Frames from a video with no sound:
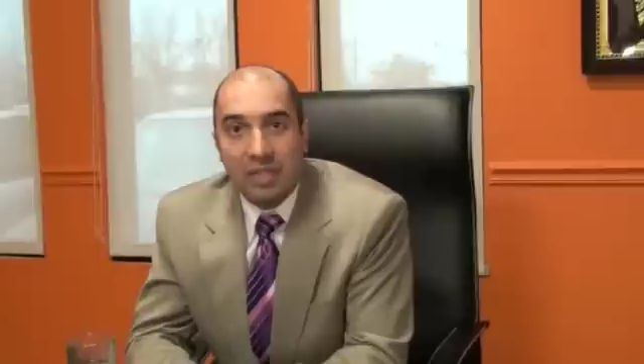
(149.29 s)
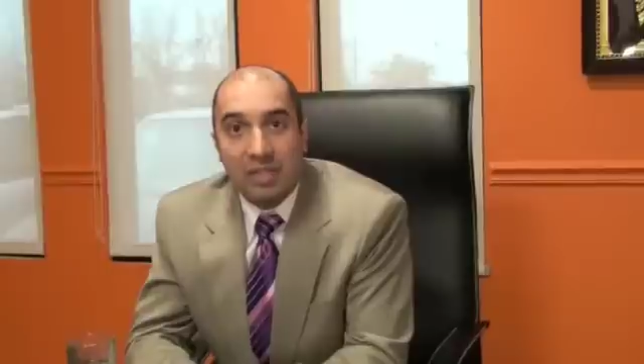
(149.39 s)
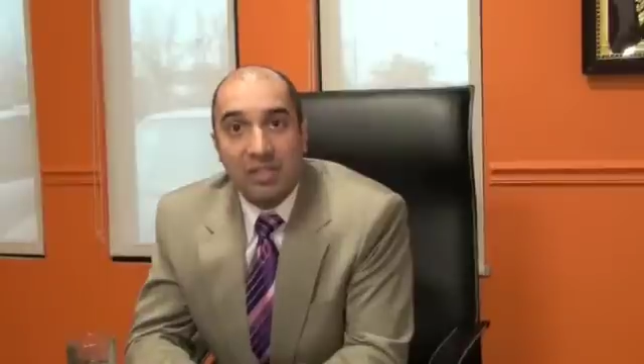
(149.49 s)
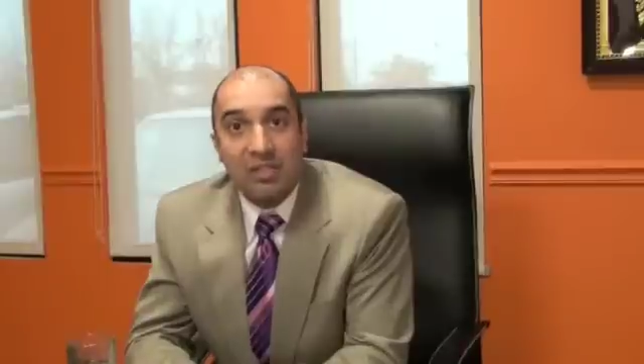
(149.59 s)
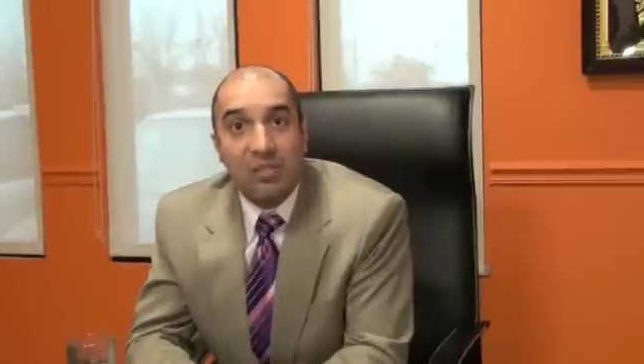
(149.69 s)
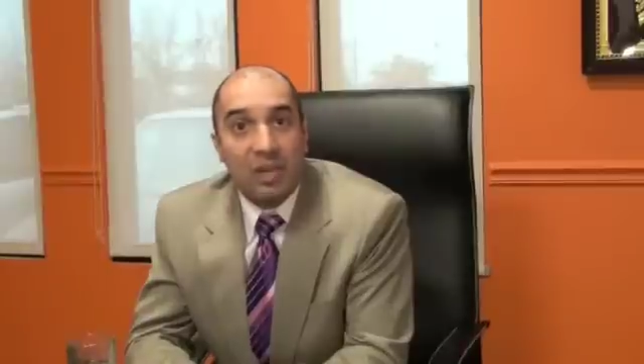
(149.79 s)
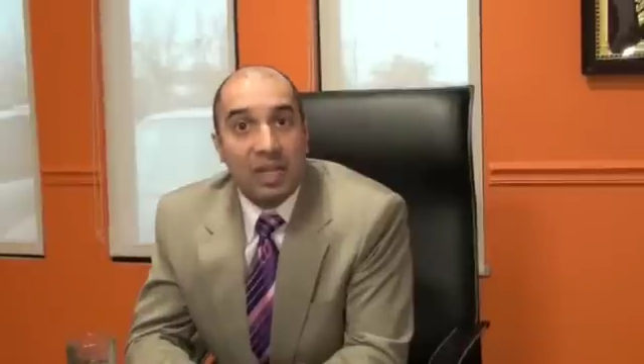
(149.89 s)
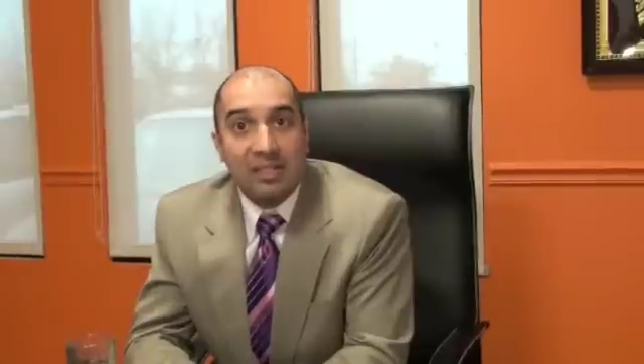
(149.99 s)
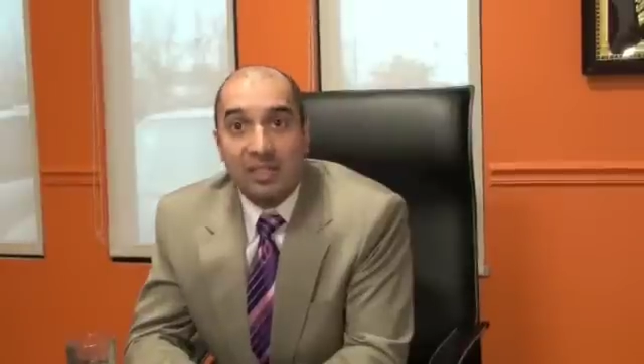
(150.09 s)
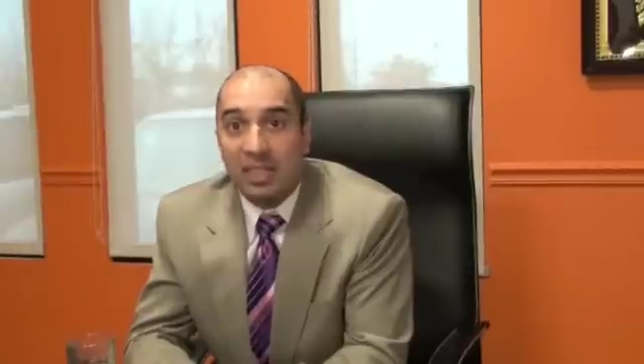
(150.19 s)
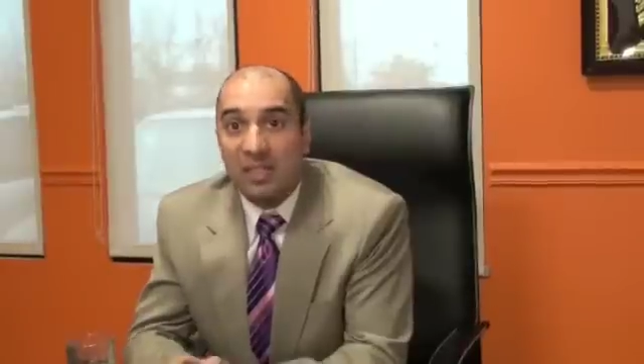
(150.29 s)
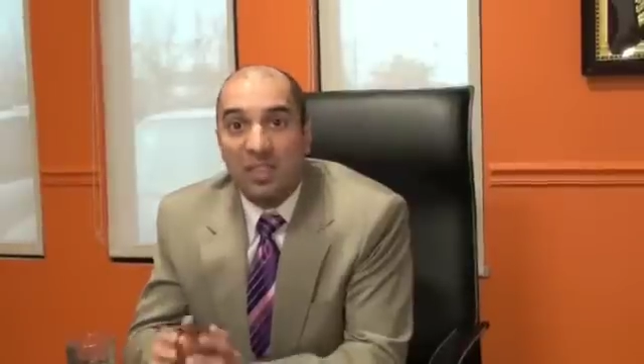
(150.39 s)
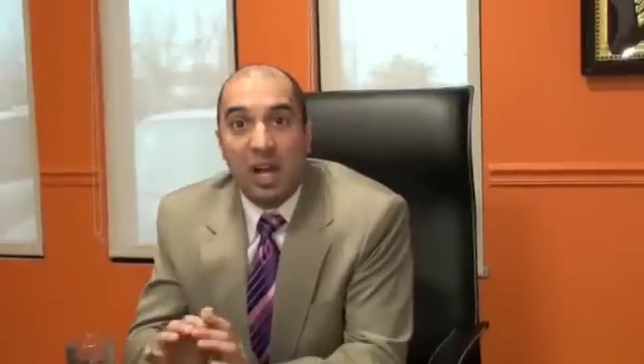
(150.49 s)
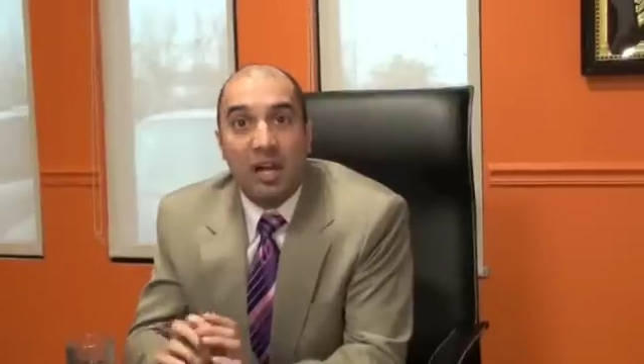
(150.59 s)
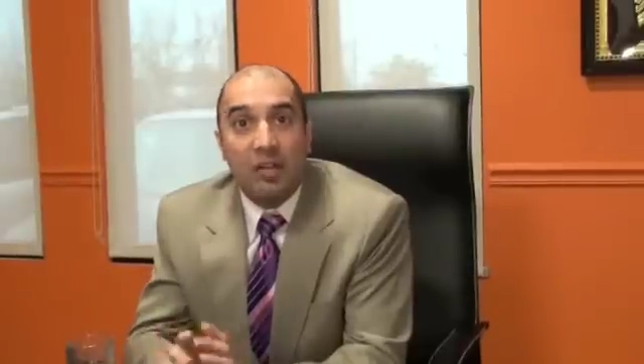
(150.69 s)
This device lives
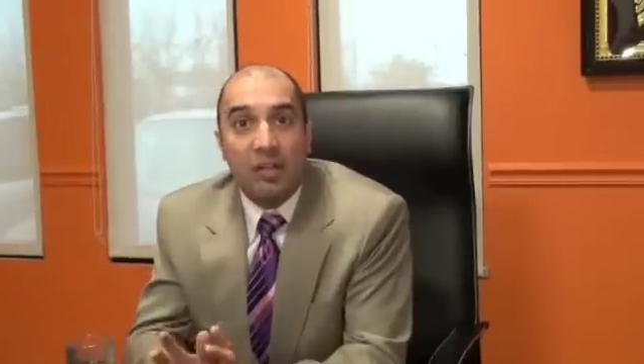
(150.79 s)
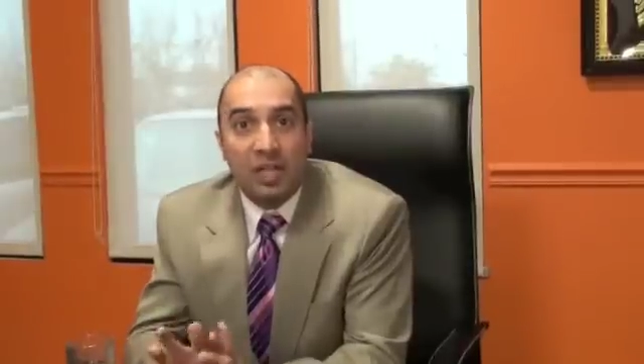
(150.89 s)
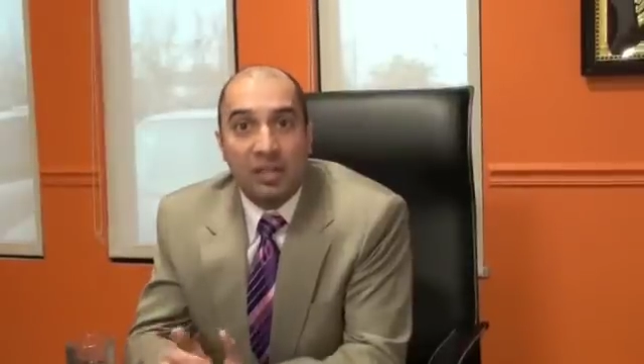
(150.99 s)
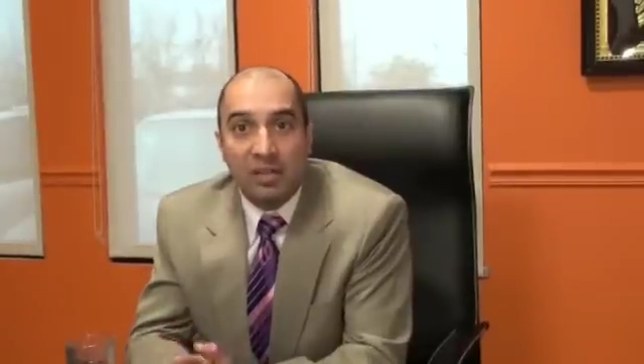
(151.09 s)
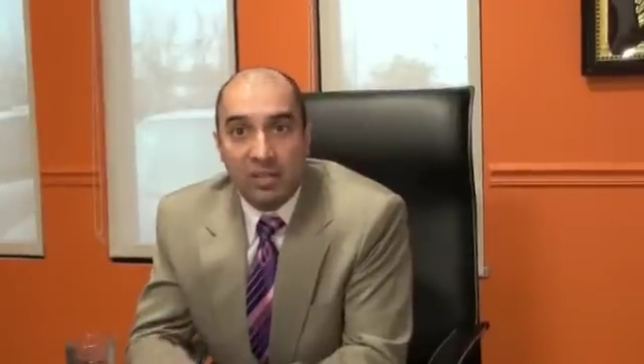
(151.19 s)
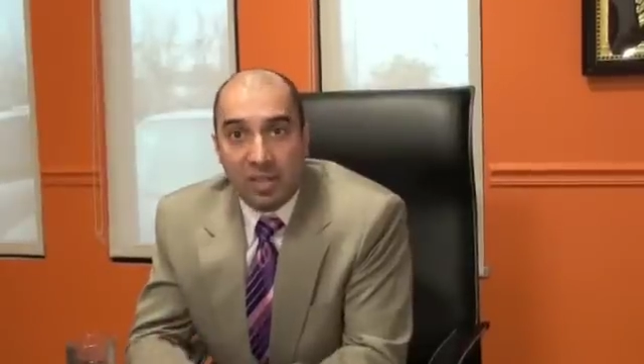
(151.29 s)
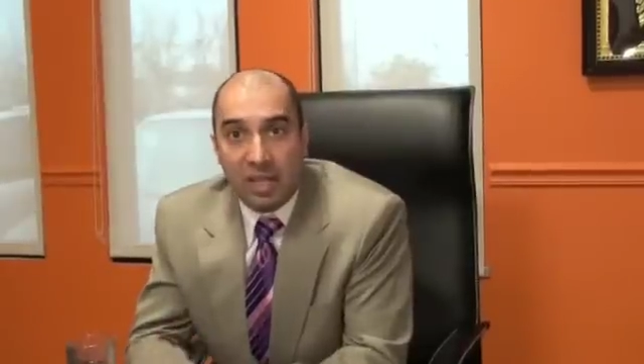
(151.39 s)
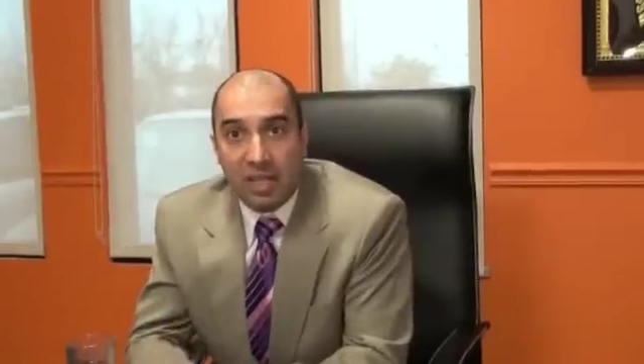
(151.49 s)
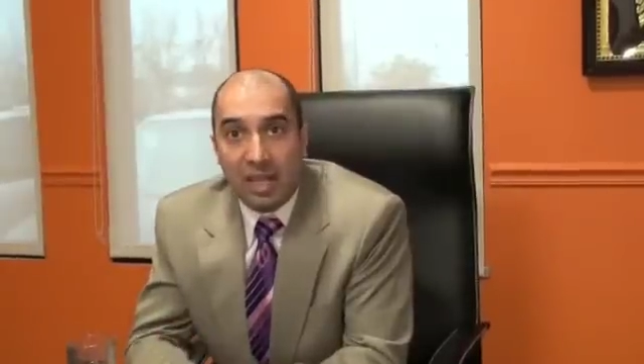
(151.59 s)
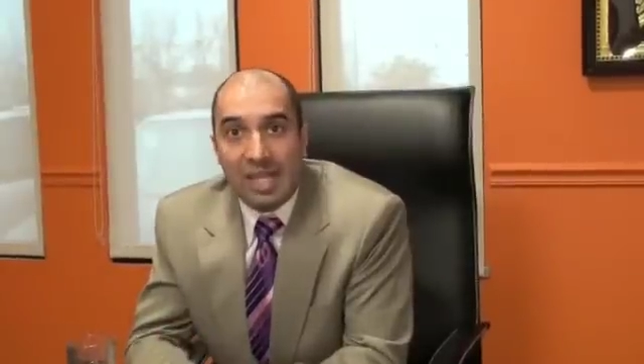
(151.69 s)
underneath the skin